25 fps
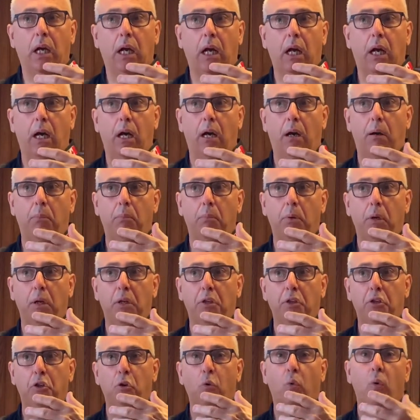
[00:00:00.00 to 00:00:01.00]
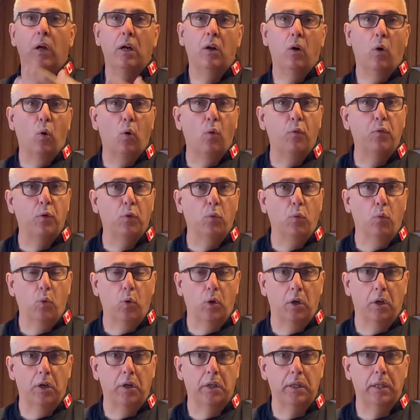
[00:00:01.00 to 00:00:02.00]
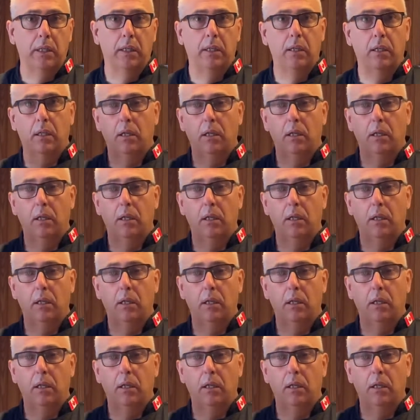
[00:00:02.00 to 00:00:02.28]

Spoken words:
you don't want to overwork